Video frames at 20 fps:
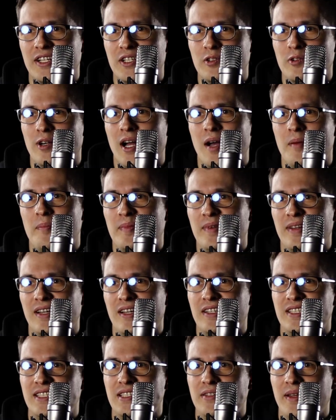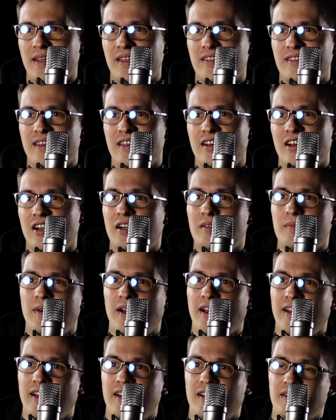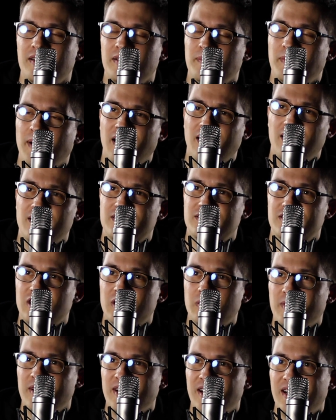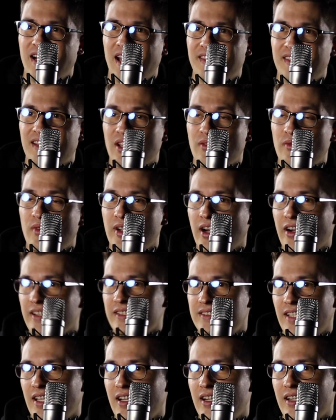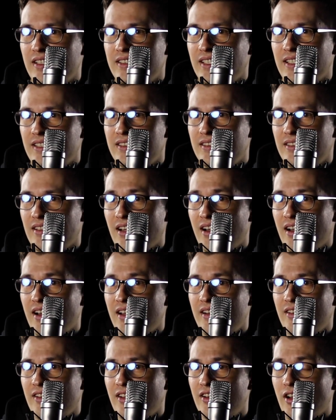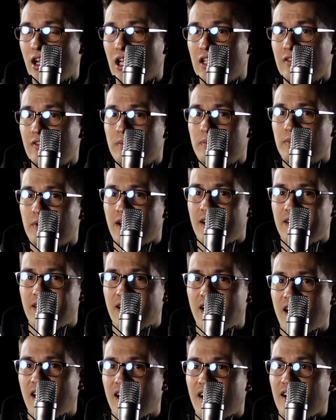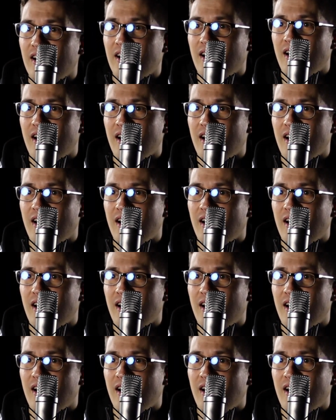grew up doing theater. My parents threw me in at the Living Arts Center, did an Oliver play there.